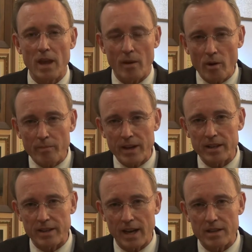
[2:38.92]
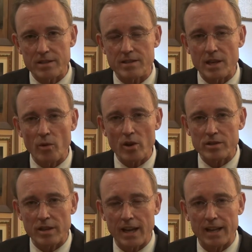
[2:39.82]
And what Peter does is he
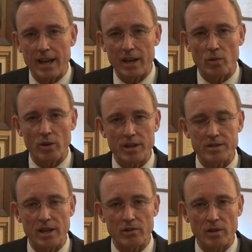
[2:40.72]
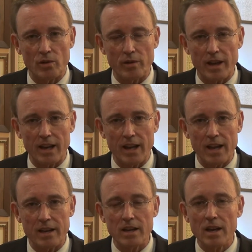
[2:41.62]
works at the Adelaide Aquatic Centre at North
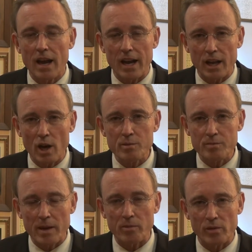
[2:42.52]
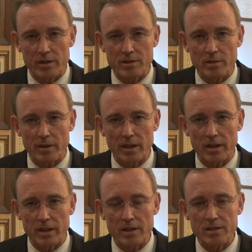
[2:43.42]
Adelaide, and he helps people with
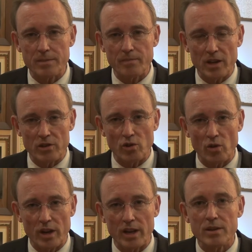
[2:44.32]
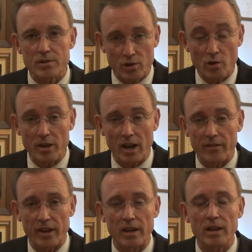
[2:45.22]
disabilities enjoy scuba
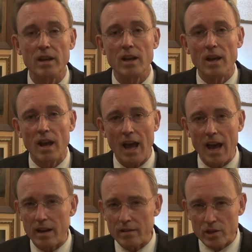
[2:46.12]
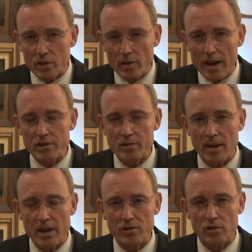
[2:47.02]
diving. And the
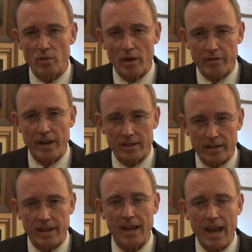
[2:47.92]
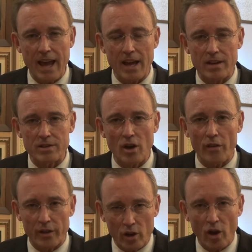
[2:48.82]
transformational effect that that has
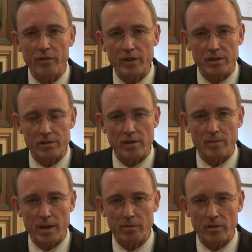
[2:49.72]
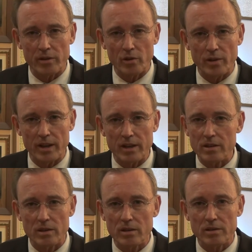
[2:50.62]
on the confidence of the people that are doing it,
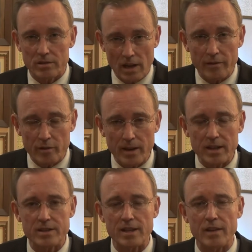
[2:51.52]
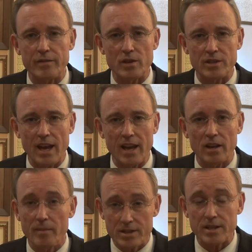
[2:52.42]
and for me to see that firsthand,
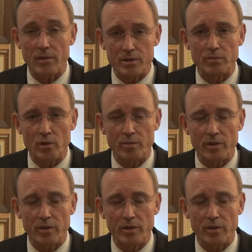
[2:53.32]
I must say, was a real